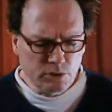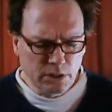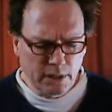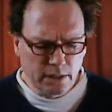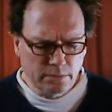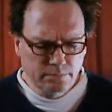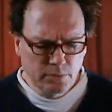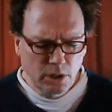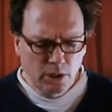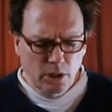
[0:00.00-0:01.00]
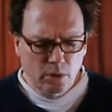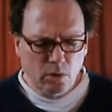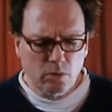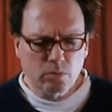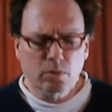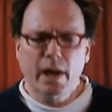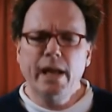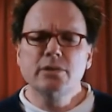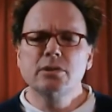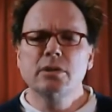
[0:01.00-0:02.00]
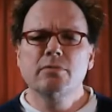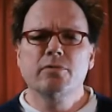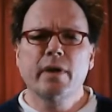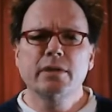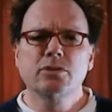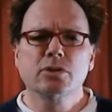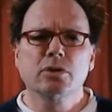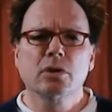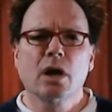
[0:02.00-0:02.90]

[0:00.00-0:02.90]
Um, well, as an inventor,